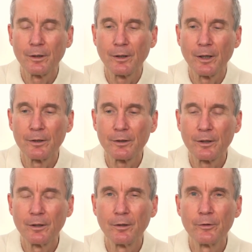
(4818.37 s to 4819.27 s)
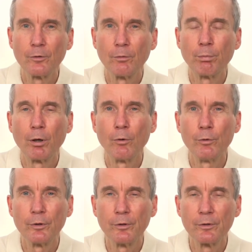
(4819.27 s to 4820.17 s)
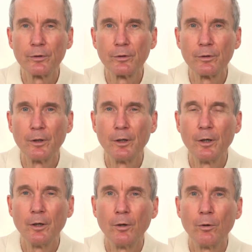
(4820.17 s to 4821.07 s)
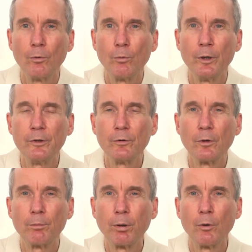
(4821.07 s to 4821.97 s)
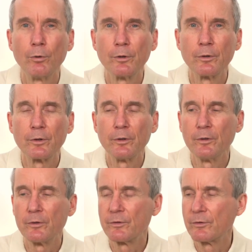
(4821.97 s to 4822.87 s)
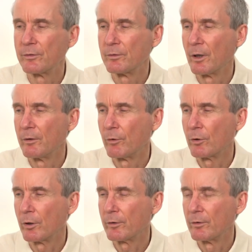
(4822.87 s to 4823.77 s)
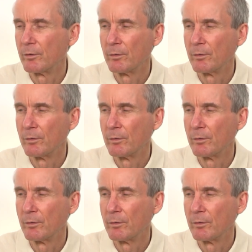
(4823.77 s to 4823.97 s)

can kill your opponent when your opponent is, I forgot,